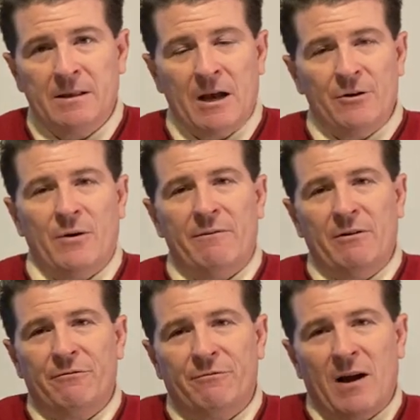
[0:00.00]
Now you have
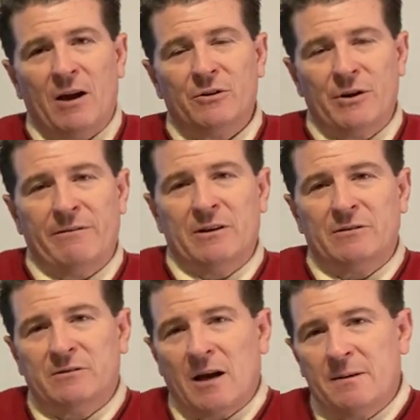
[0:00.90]
it filed, you have
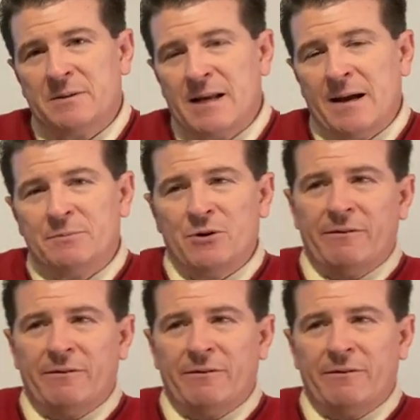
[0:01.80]
it time stamped,